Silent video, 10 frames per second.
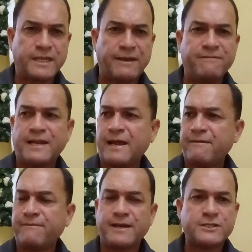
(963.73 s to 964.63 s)
They even
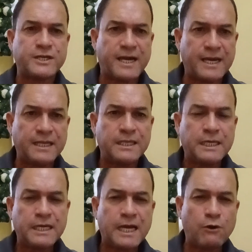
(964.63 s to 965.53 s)
have a child,
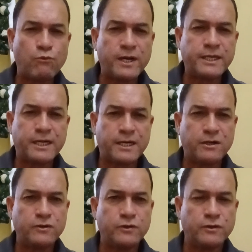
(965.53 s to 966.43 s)
a 1
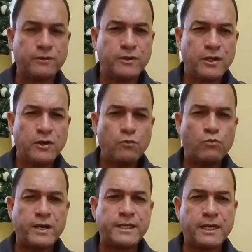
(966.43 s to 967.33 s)
year,
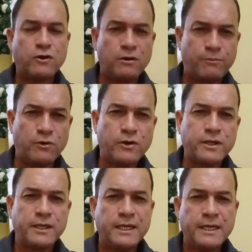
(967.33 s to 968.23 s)
1 year old
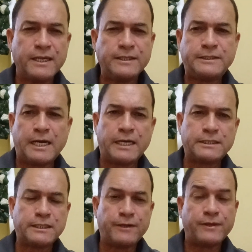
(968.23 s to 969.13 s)
boy
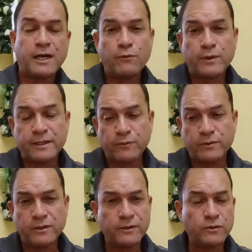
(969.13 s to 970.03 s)
that now with
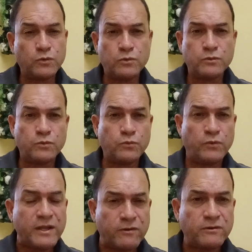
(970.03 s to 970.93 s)
the new
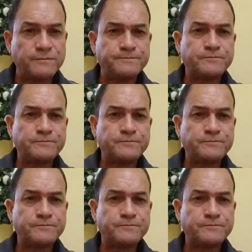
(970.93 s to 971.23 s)
widow,